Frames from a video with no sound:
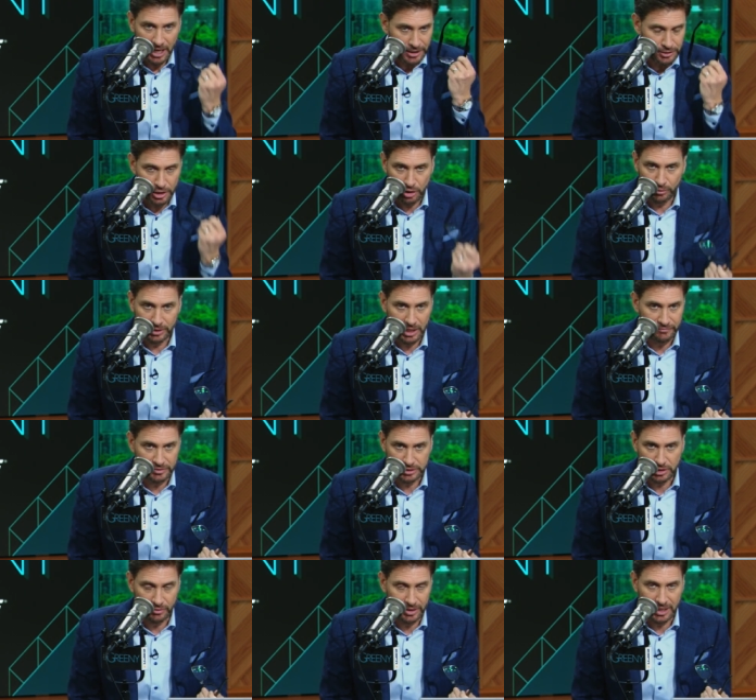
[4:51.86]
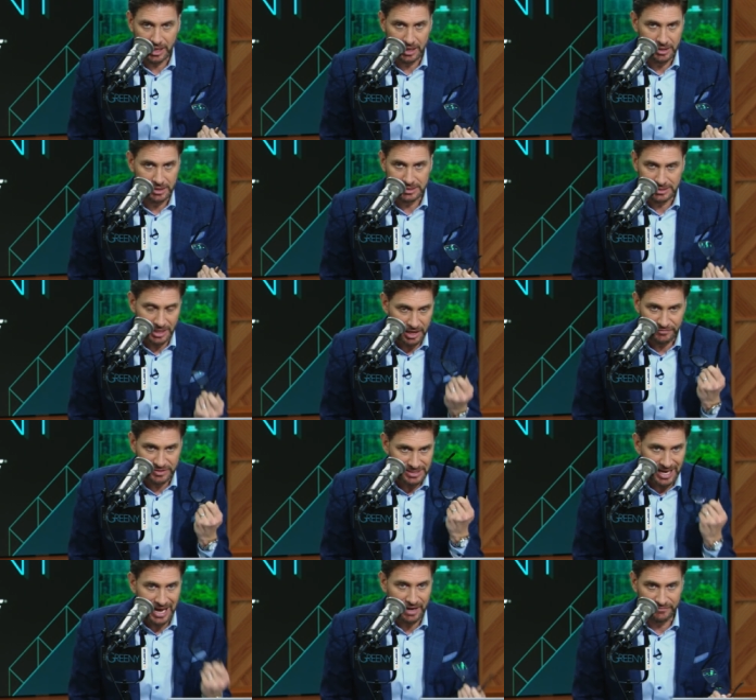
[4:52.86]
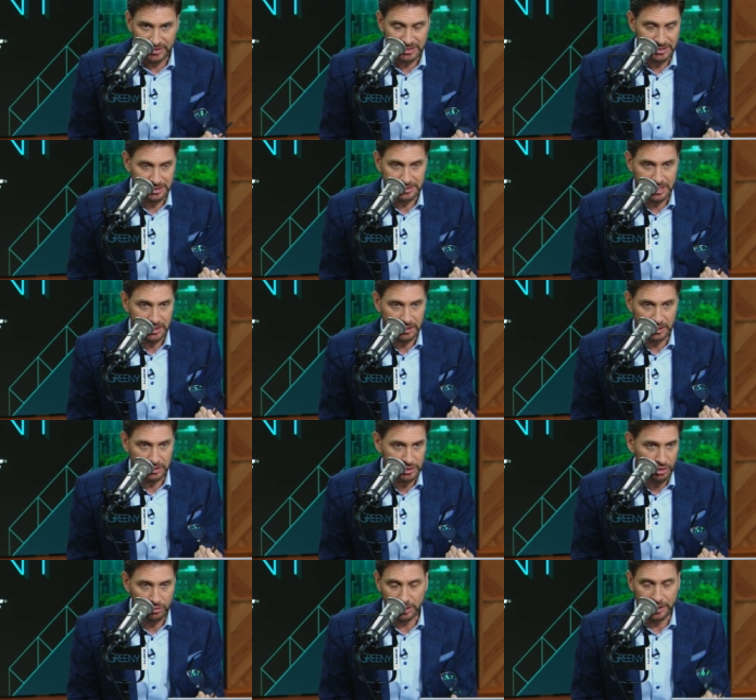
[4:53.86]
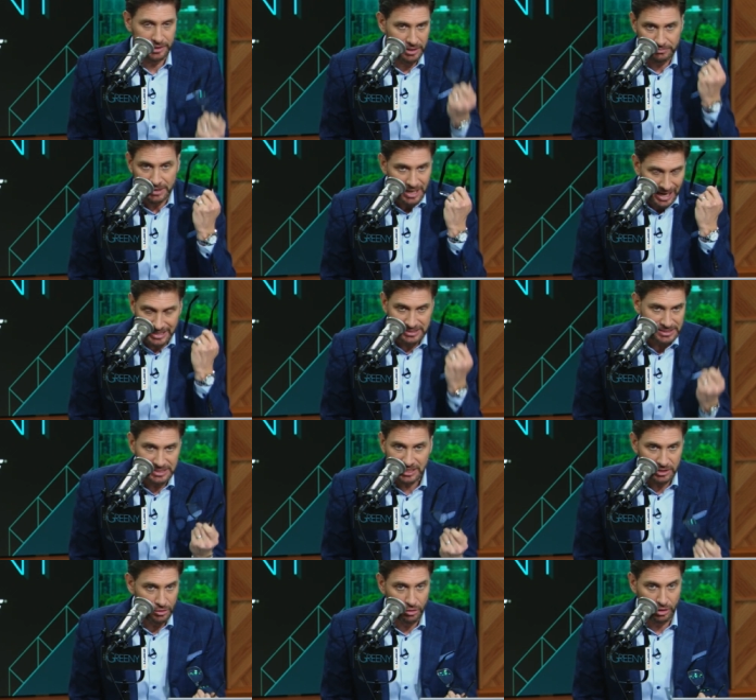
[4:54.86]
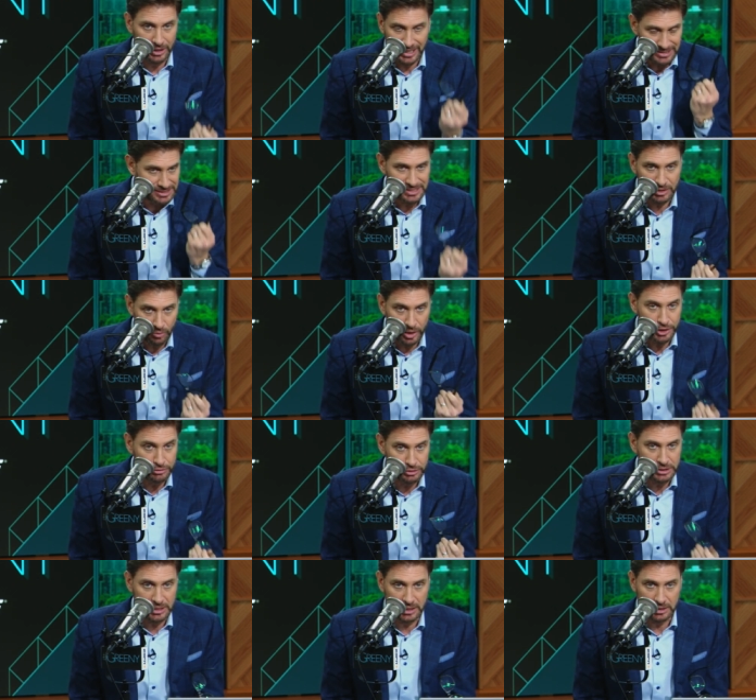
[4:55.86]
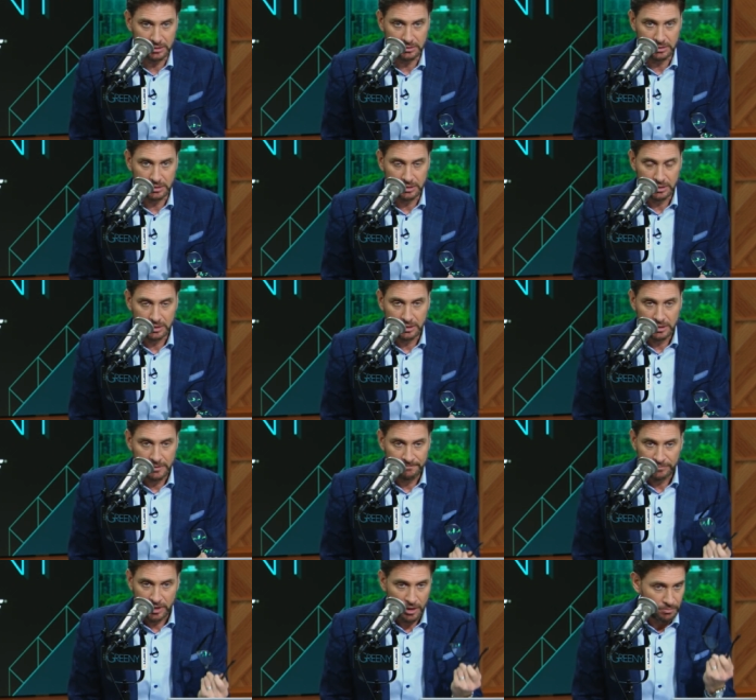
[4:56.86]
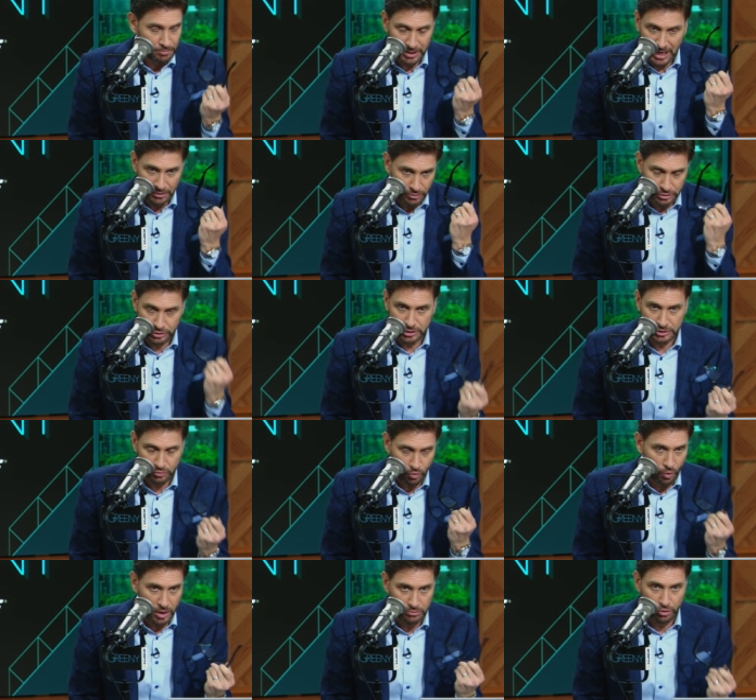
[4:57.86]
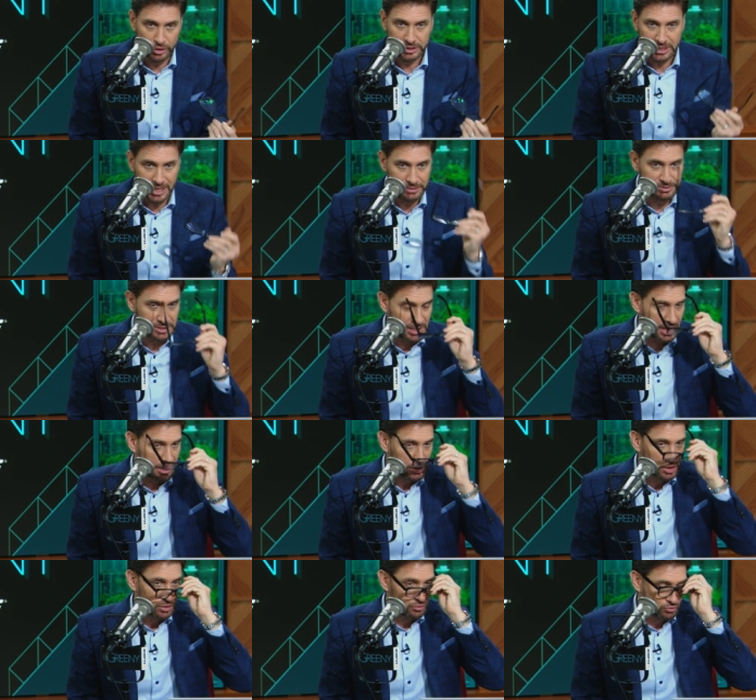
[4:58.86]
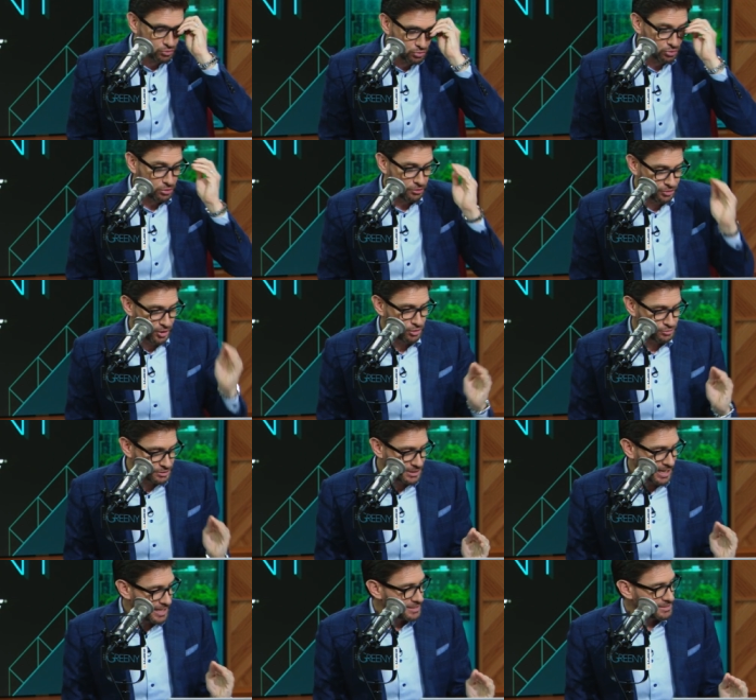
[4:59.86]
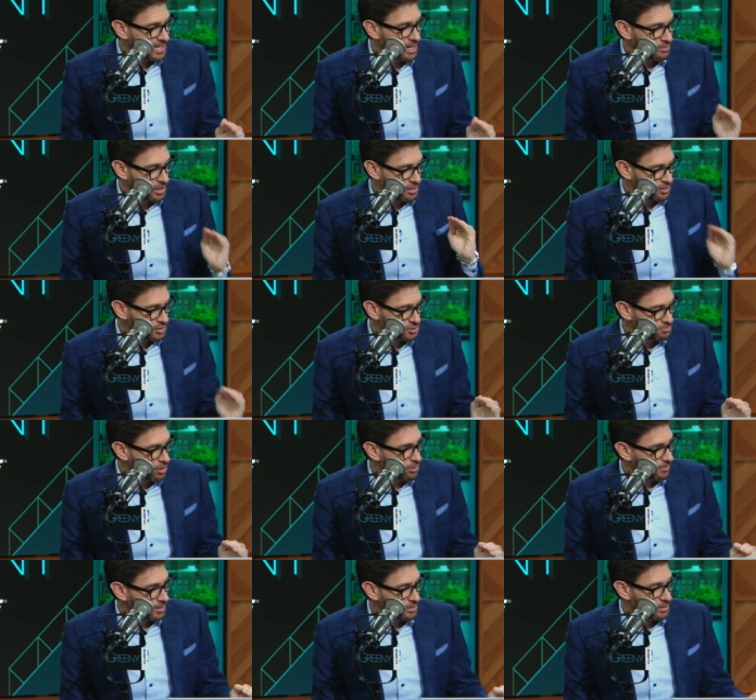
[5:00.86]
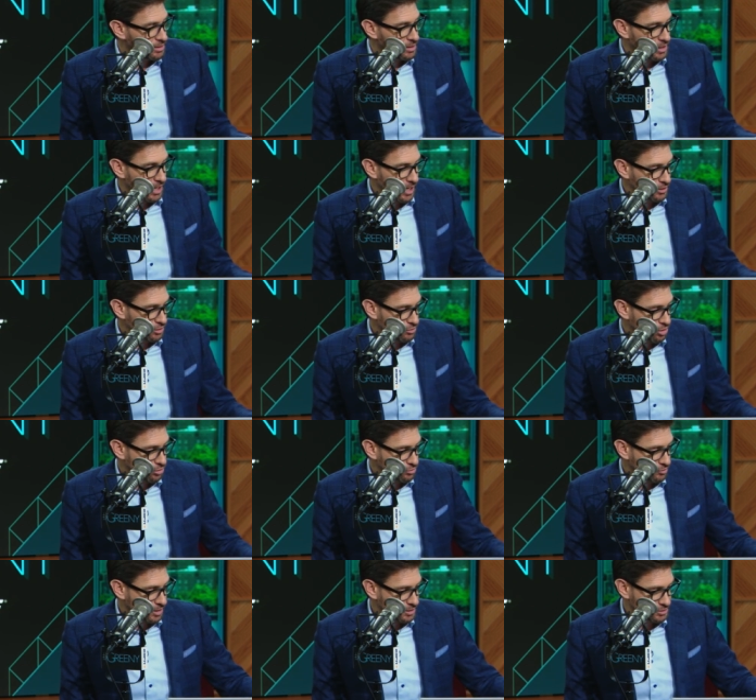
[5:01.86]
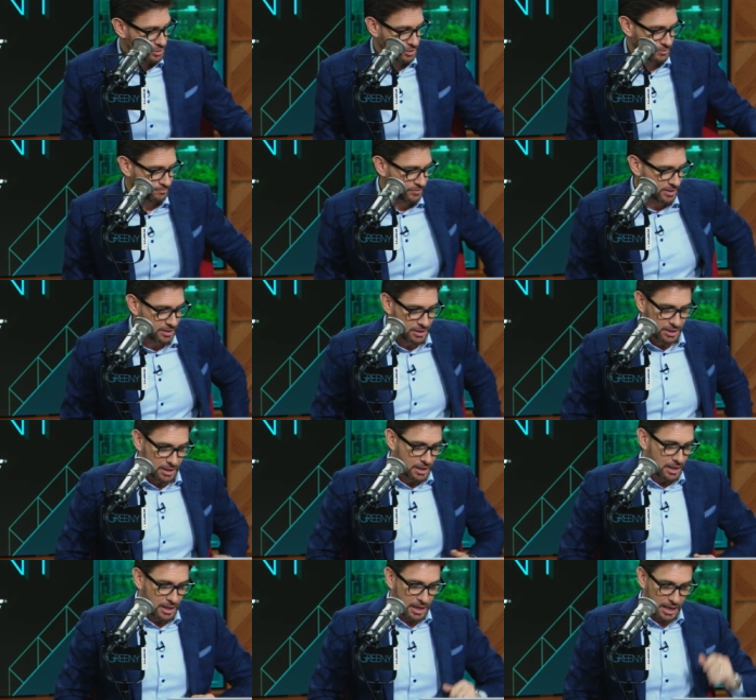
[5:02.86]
I know whatever's going on in his life is obviously taking a toll on him. I see it all. I see what you see. But I will just one more time say rule those guys out at this moment at your own risk. Number one.